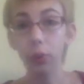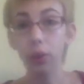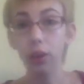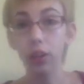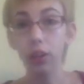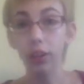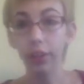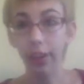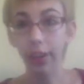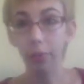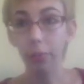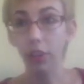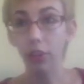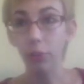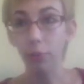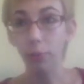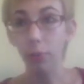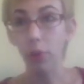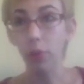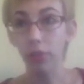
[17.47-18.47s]
word that
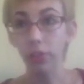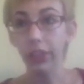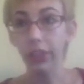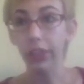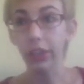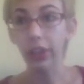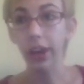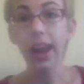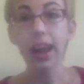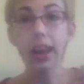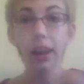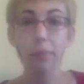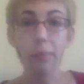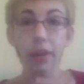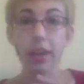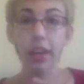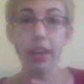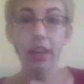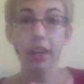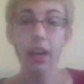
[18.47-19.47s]
means both litter and
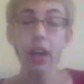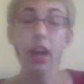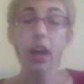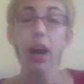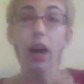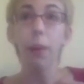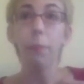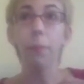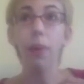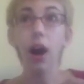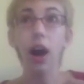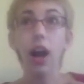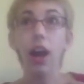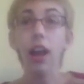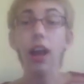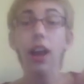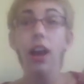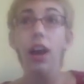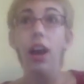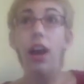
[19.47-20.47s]
bedding,
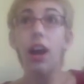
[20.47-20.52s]
but